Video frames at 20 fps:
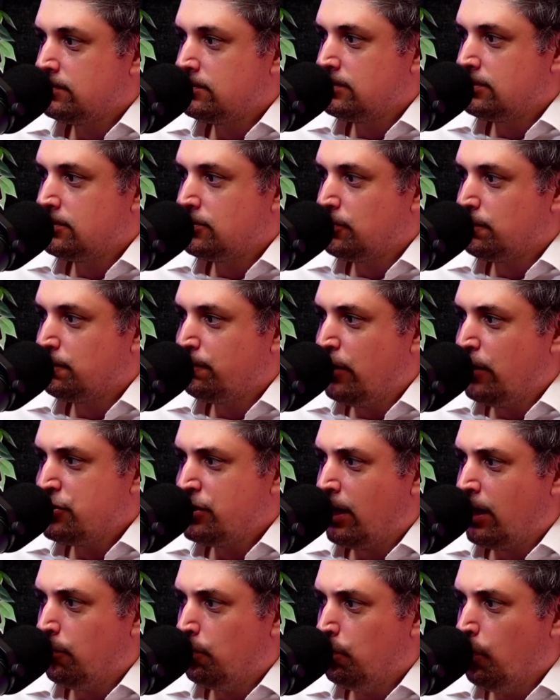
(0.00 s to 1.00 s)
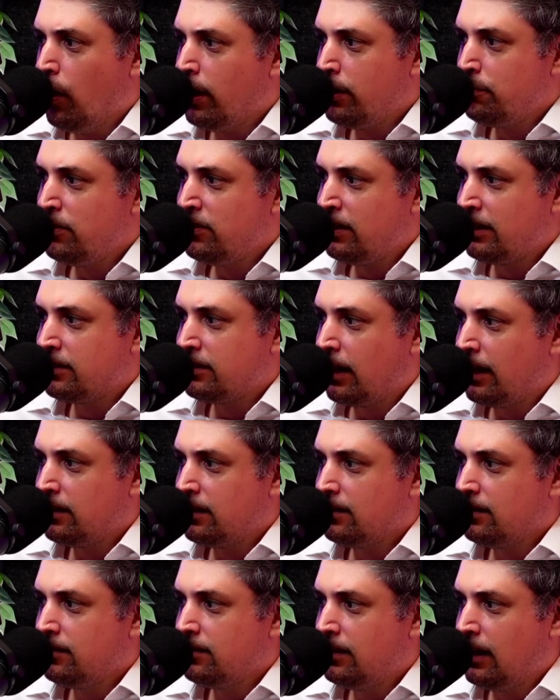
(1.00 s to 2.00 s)
sort of flesh out why we think
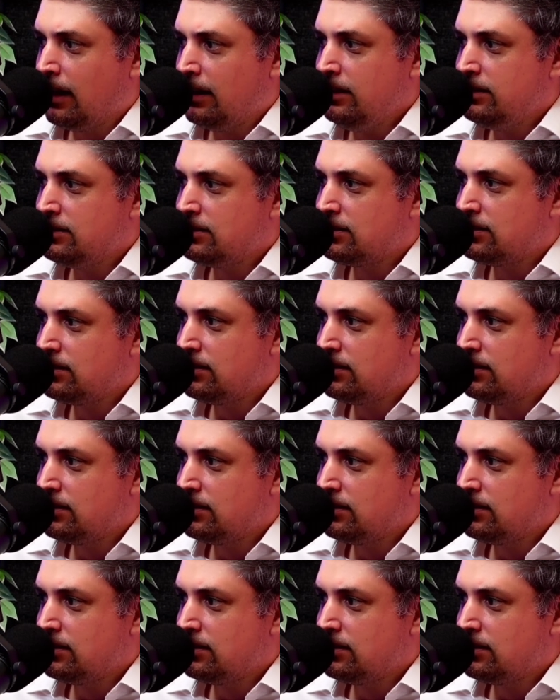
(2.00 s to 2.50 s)
that is.